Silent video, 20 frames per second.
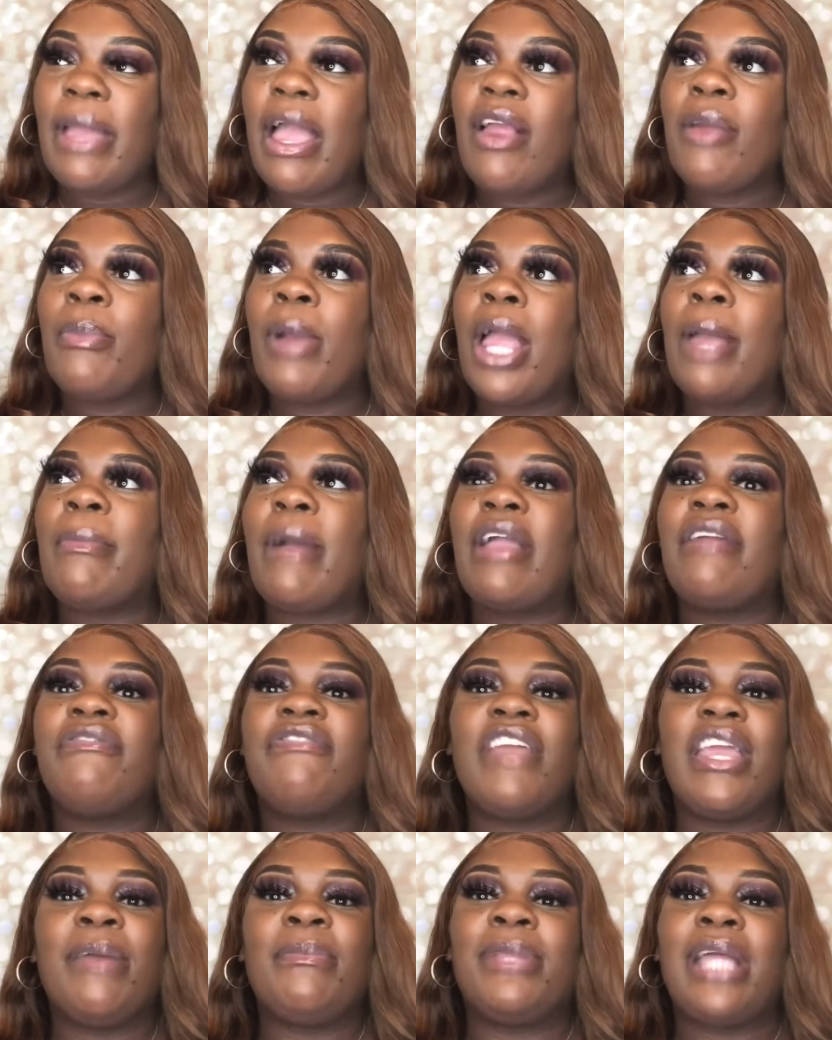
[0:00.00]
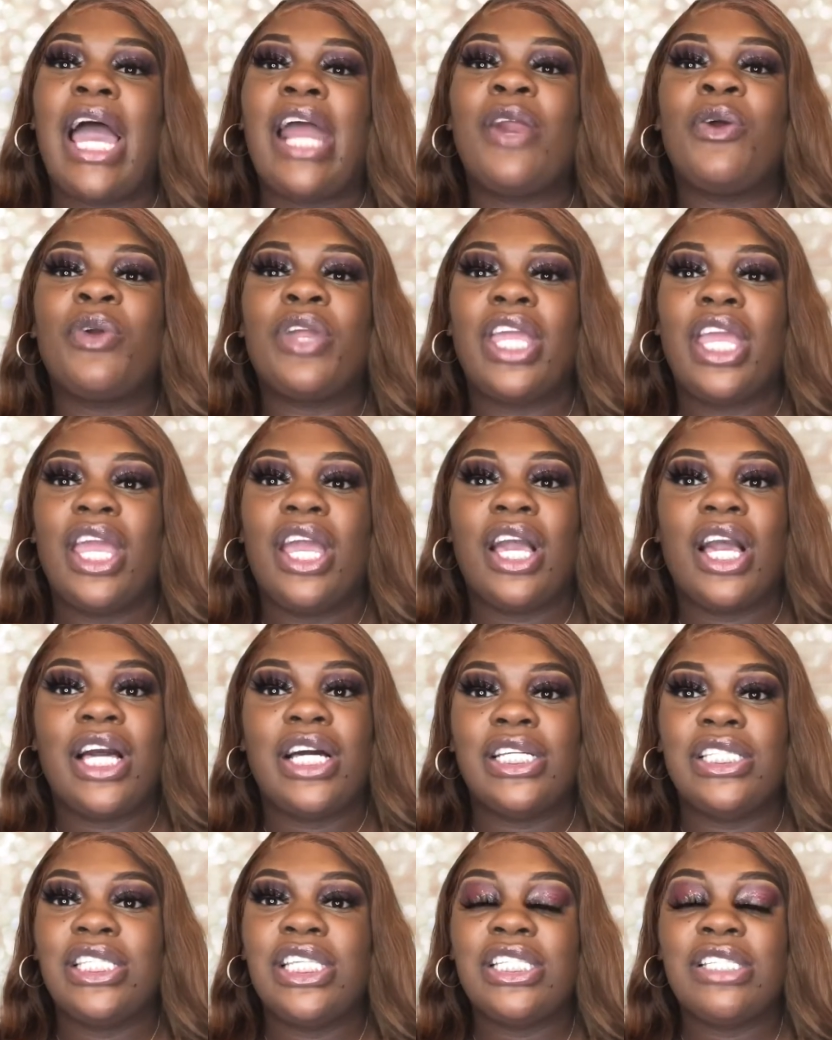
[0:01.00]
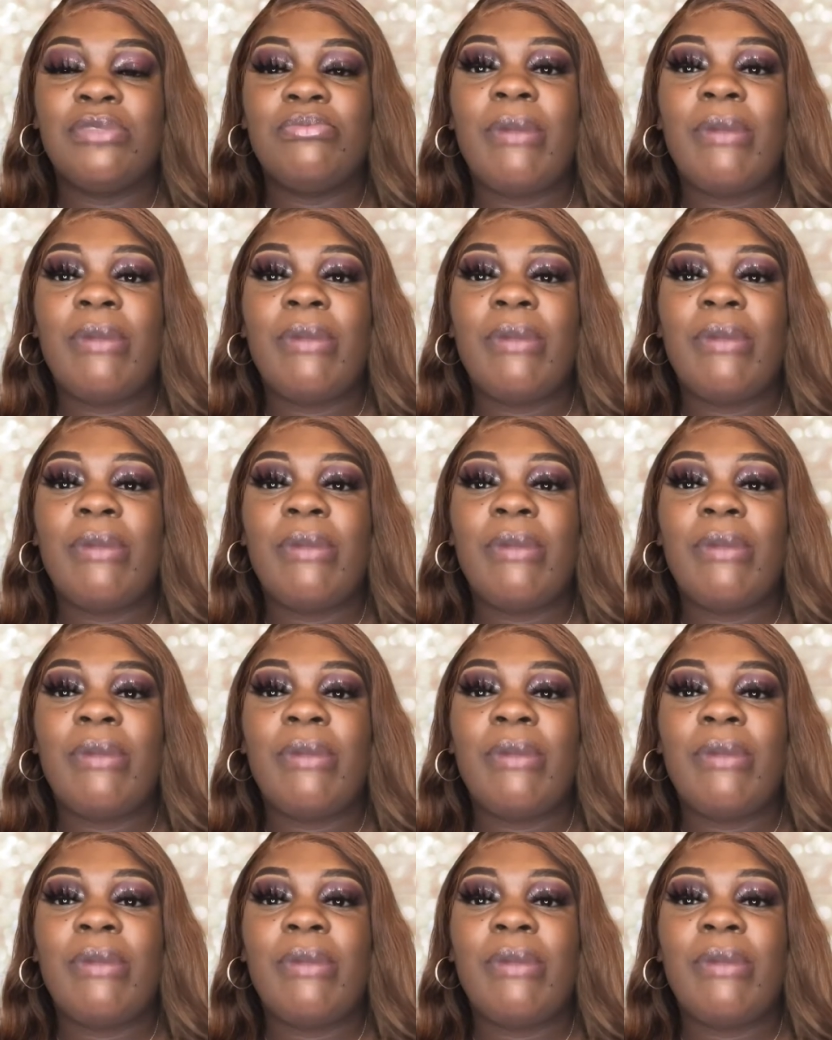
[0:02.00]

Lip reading: Everybody in my family. I don't care because this is